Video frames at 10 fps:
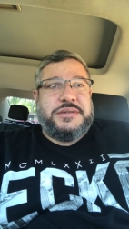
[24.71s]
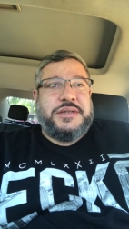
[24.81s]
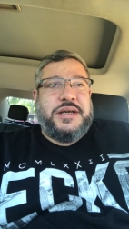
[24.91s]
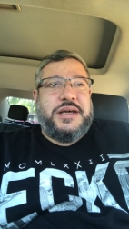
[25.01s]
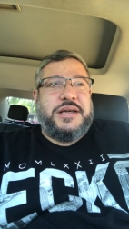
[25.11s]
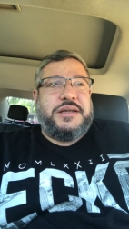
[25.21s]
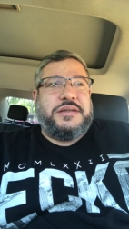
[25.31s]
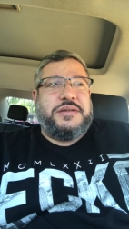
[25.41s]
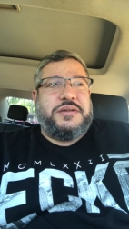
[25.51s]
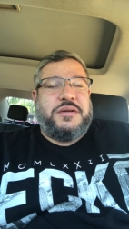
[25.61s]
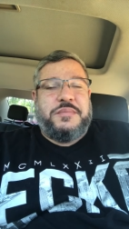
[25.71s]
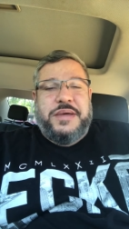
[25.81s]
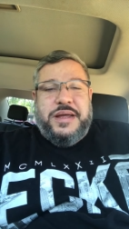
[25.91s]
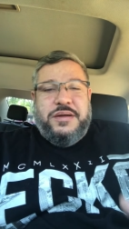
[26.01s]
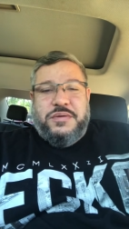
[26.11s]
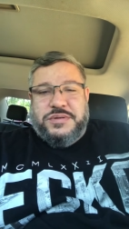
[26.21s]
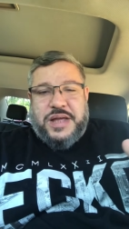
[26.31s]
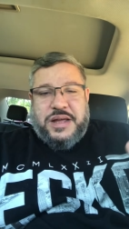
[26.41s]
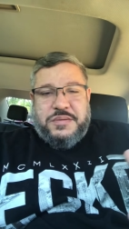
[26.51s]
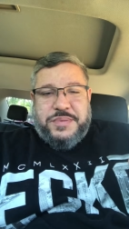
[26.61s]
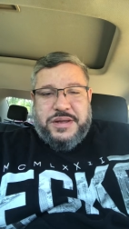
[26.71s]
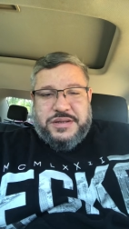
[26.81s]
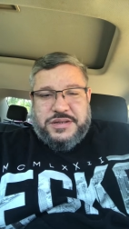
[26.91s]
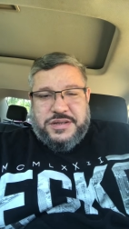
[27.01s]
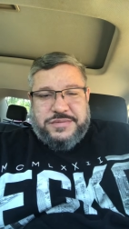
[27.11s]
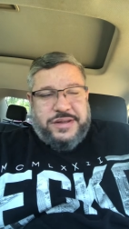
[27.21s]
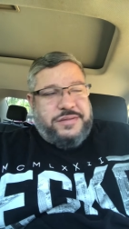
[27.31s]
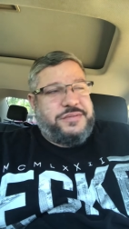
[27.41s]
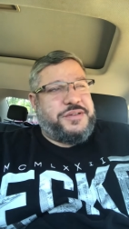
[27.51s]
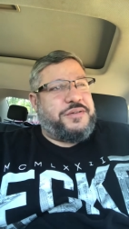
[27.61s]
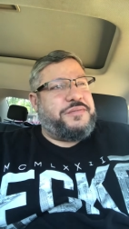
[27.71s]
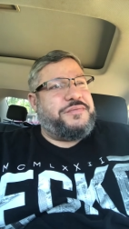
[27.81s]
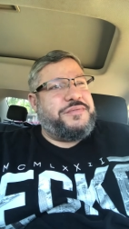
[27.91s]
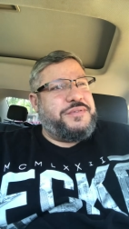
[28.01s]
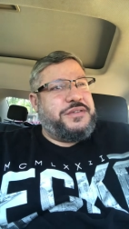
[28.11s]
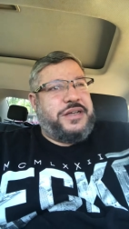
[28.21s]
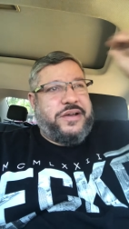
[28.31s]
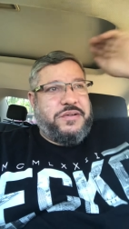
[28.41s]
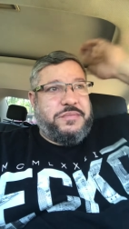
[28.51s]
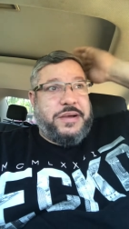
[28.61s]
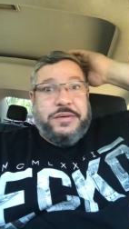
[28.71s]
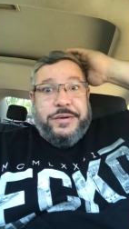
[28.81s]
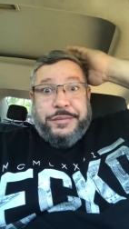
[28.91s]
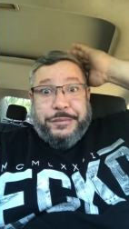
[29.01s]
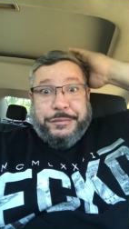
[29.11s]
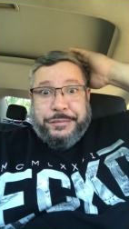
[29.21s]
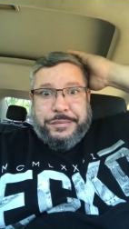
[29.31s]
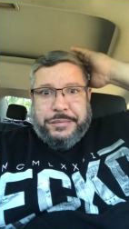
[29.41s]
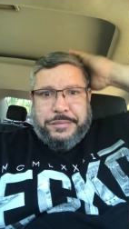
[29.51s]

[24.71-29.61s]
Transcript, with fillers: So, I, you know, man always got compared to each other, right? So, everybody was like,